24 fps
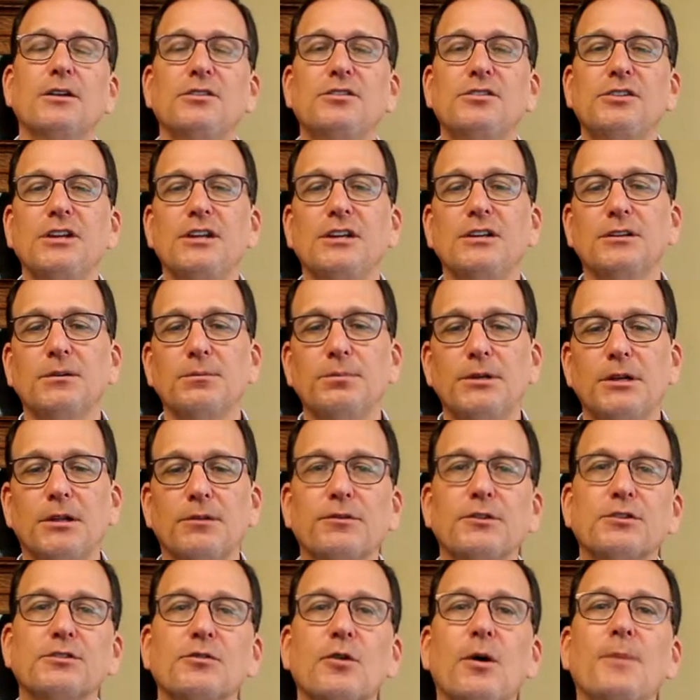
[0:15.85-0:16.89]
seek an appeal.
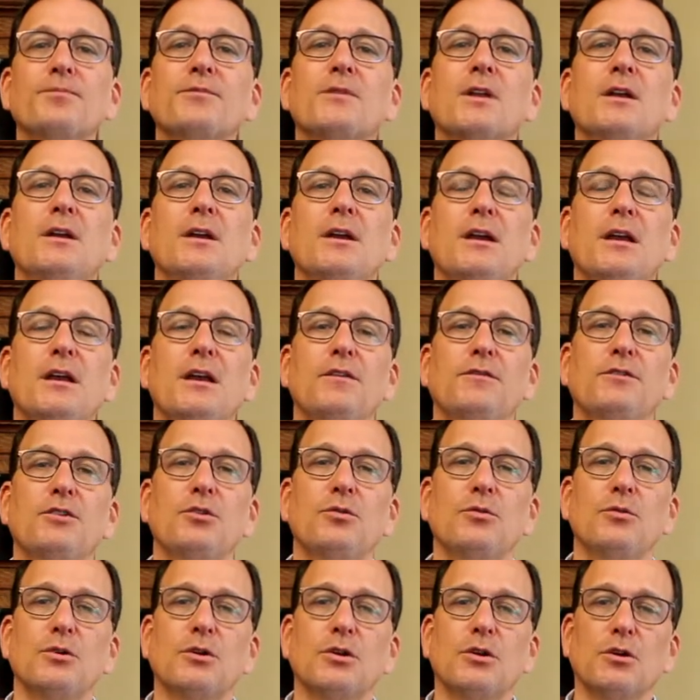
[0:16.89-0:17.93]
First of all, if
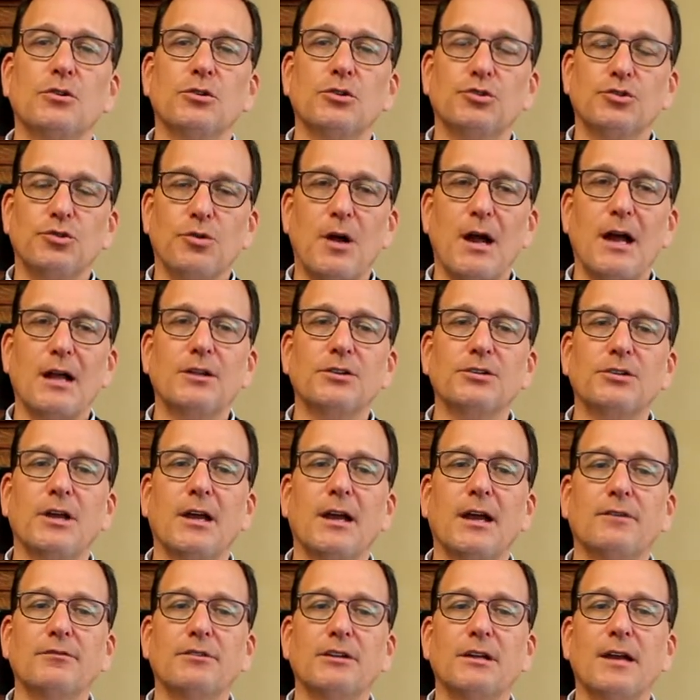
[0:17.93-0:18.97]
you go to trial and you
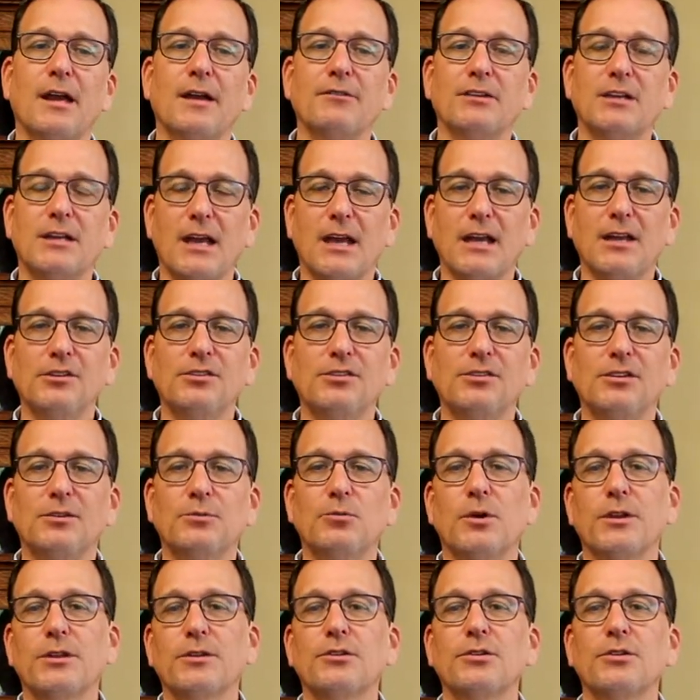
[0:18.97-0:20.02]
have a case,
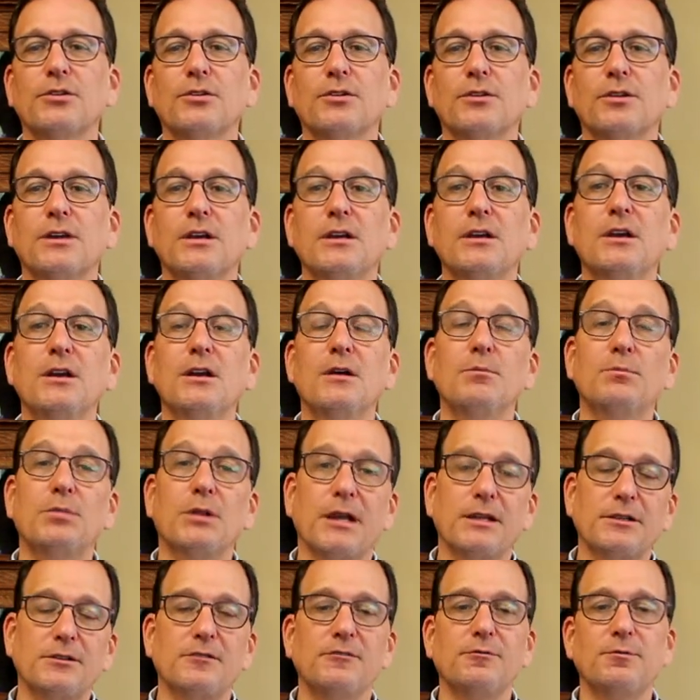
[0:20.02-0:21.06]
and whether you're the
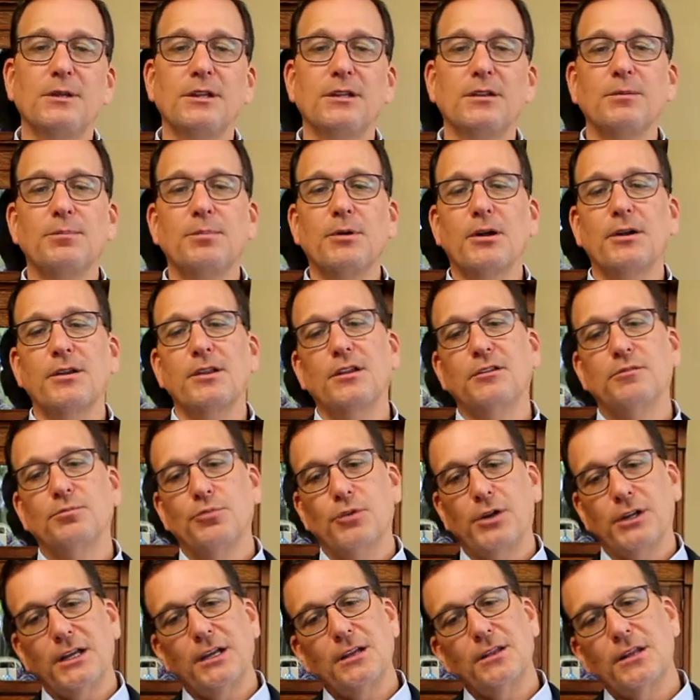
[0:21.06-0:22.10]
plaintiff, meaning the party that's
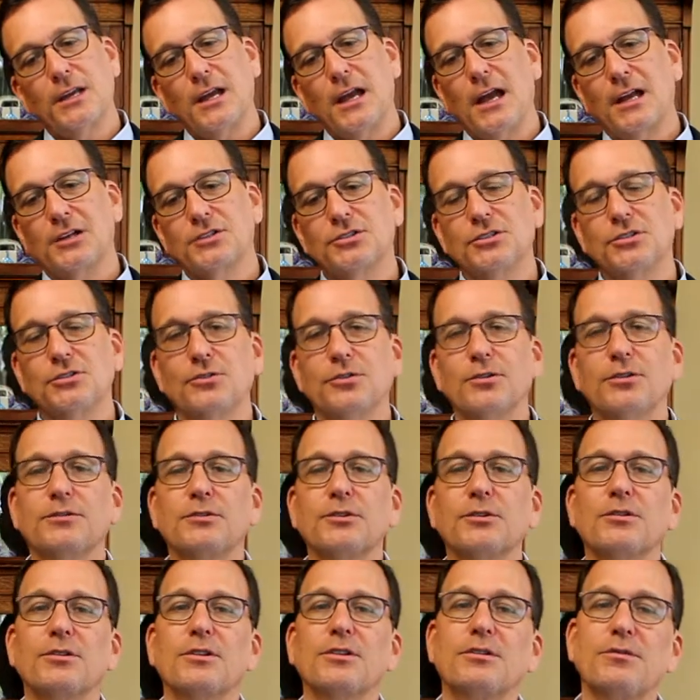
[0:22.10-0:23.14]
bringing the action, or
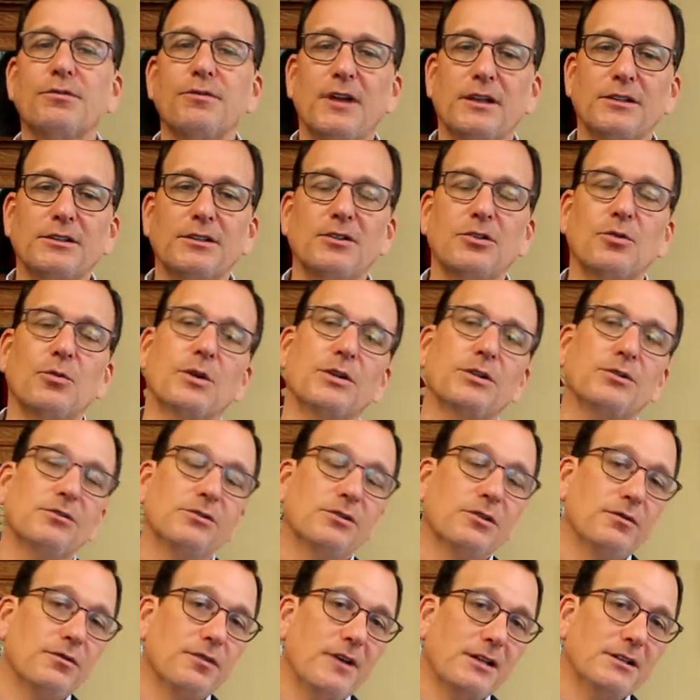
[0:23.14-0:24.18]
if you're the defendant, the one
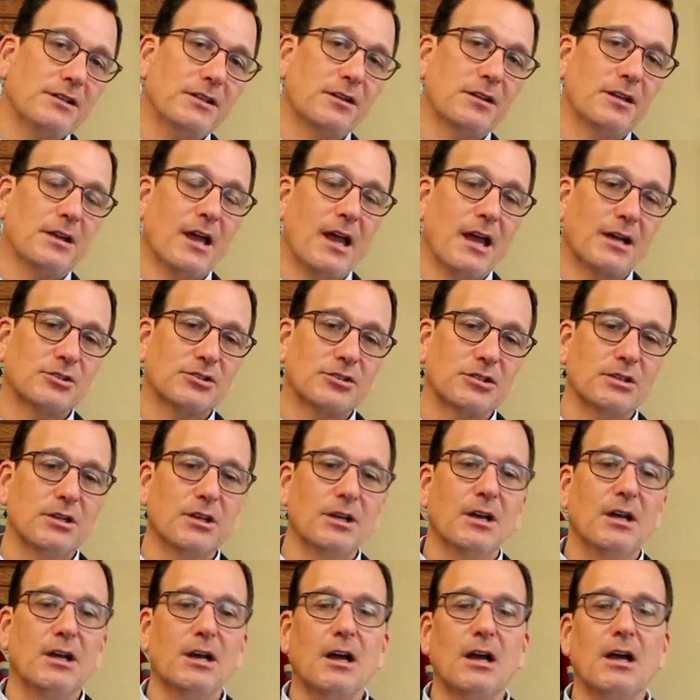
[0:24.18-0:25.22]
who's defending the action,